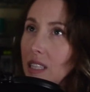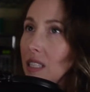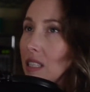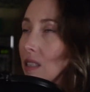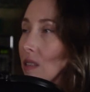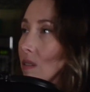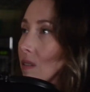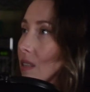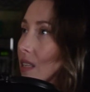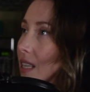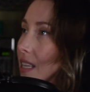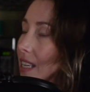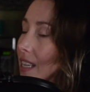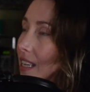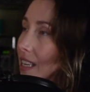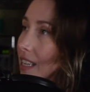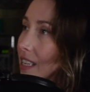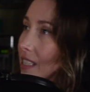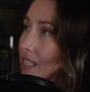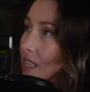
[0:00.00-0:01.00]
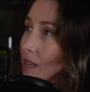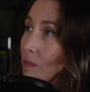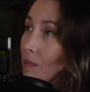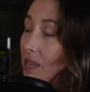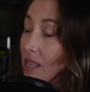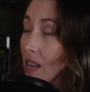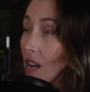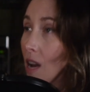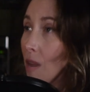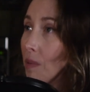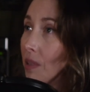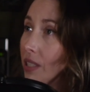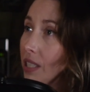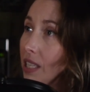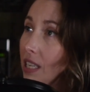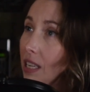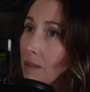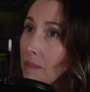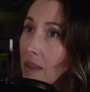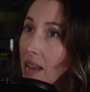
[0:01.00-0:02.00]
did become a
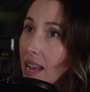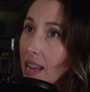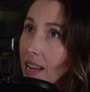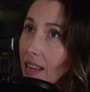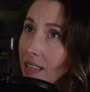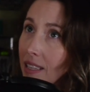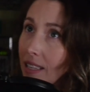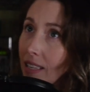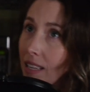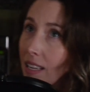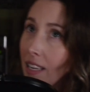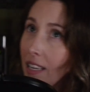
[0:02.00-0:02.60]
leading man.